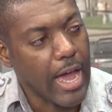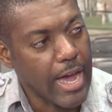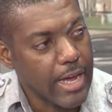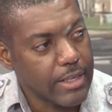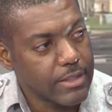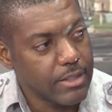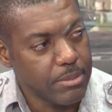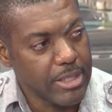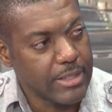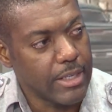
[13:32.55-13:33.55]
are to
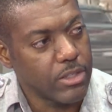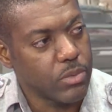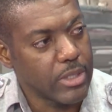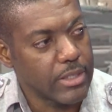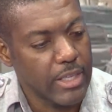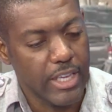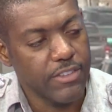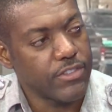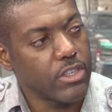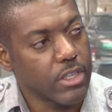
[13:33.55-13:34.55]
be dealt with.
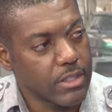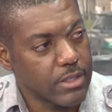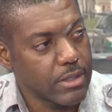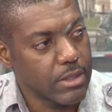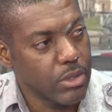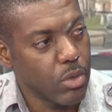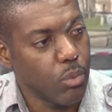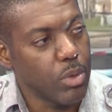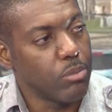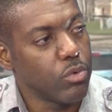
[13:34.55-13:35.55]
If not,
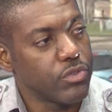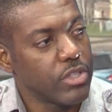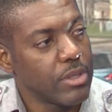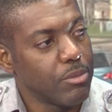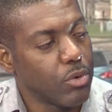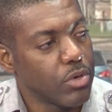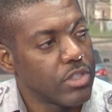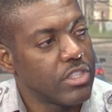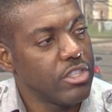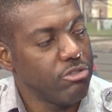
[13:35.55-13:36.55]
we move to the more
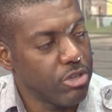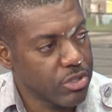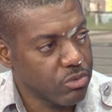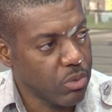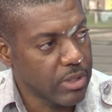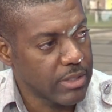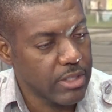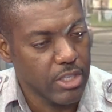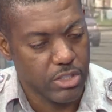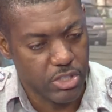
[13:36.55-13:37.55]
serious
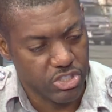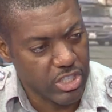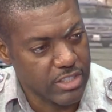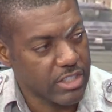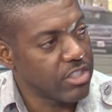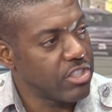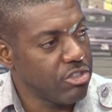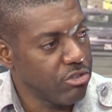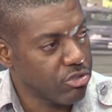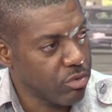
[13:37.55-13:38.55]
ones, such as the
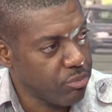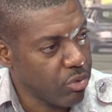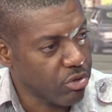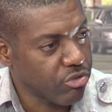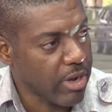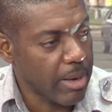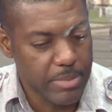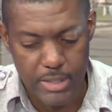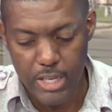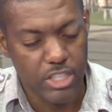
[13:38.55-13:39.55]
serious report
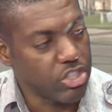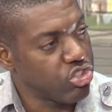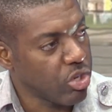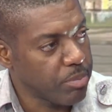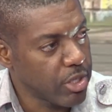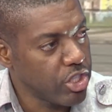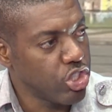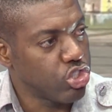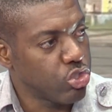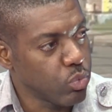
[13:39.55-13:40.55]
crimes, the chopping,
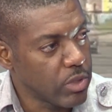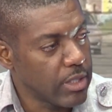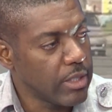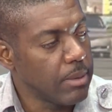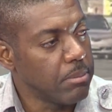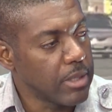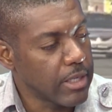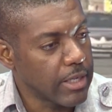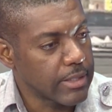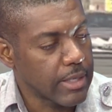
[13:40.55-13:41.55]
the shooting, the
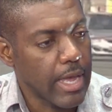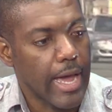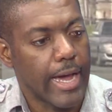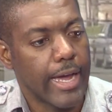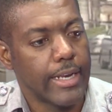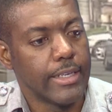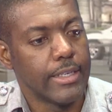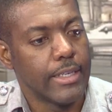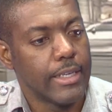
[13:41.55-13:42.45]
murders. And